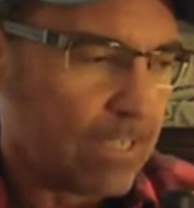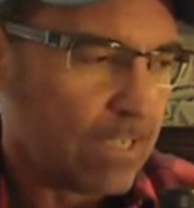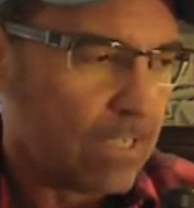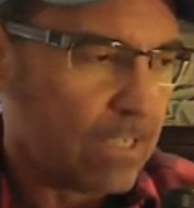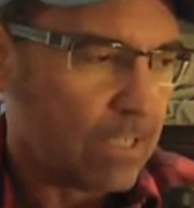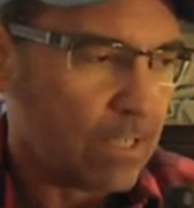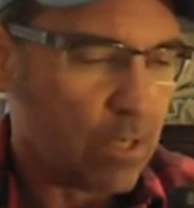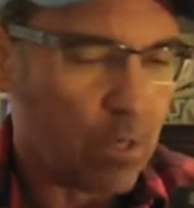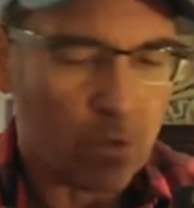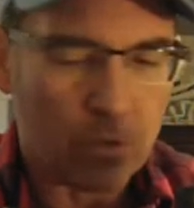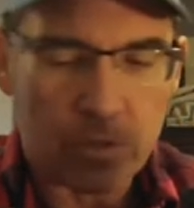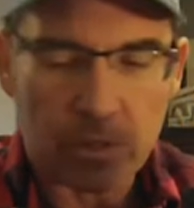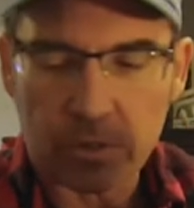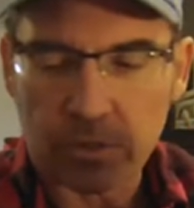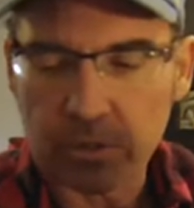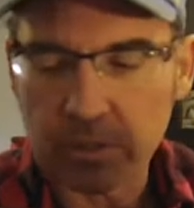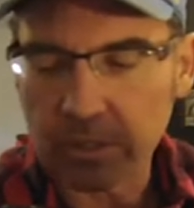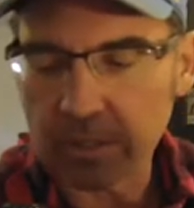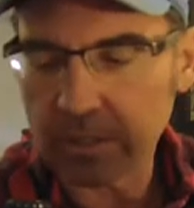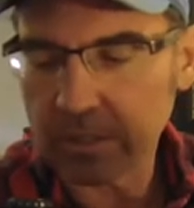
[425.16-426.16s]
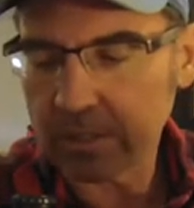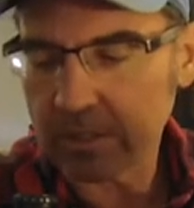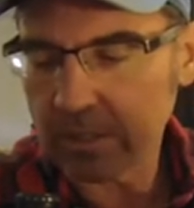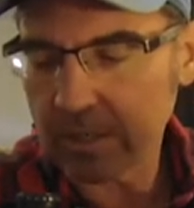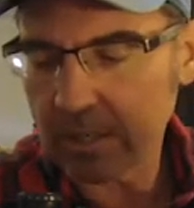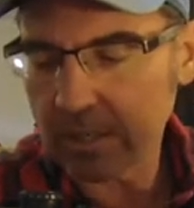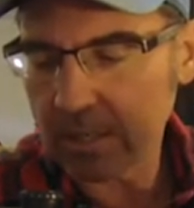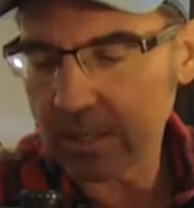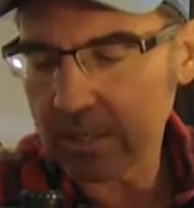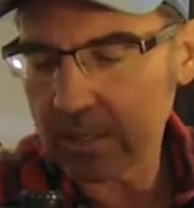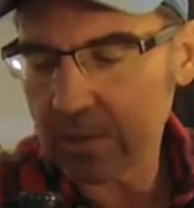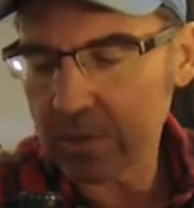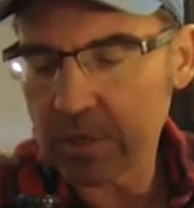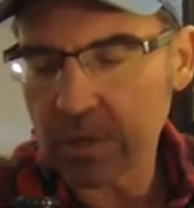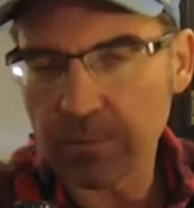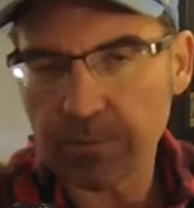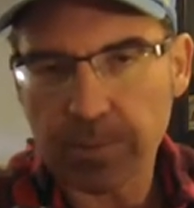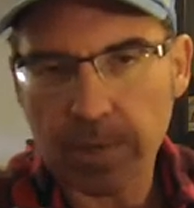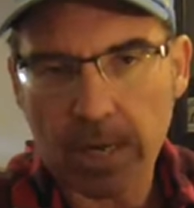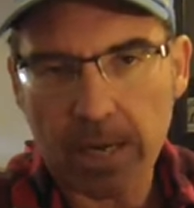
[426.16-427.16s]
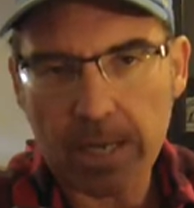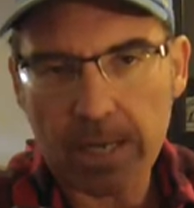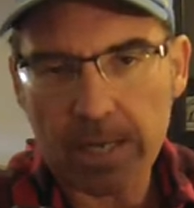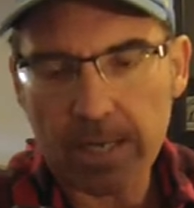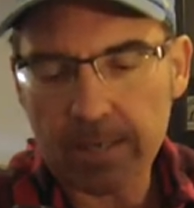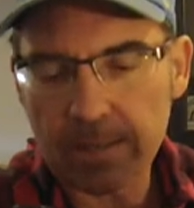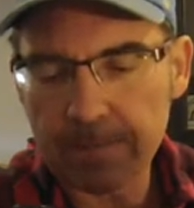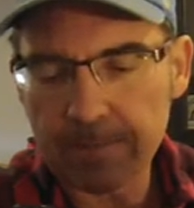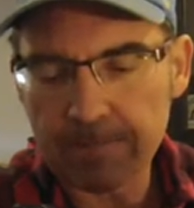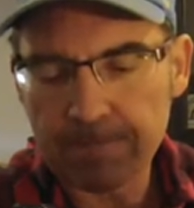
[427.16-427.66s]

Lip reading: You know, you can buy it,